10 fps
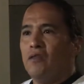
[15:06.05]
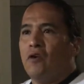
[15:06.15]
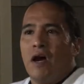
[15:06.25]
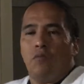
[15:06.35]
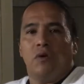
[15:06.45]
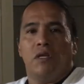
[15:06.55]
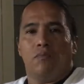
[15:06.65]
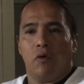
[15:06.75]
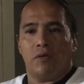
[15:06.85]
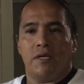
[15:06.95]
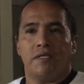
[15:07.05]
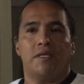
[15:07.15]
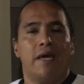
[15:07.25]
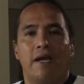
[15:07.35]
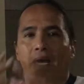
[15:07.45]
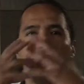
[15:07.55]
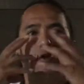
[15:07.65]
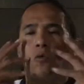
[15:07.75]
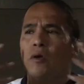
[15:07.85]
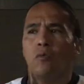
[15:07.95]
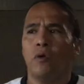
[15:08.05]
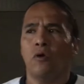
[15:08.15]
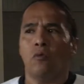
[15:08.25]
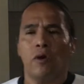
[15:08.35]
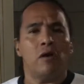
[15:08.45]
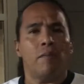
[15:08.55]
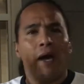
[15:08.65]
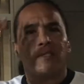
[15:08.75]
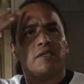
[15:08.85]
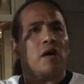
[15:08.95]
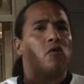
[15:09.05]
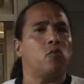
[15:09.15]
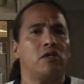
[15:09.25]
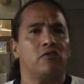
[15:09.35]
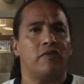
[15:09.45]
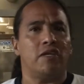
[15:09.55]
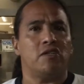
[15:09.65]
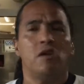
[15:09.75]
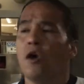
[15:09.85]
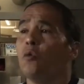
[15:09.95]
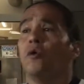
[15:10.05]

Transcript: they're not really protesting that, hey, we don't wear masks on the reservation,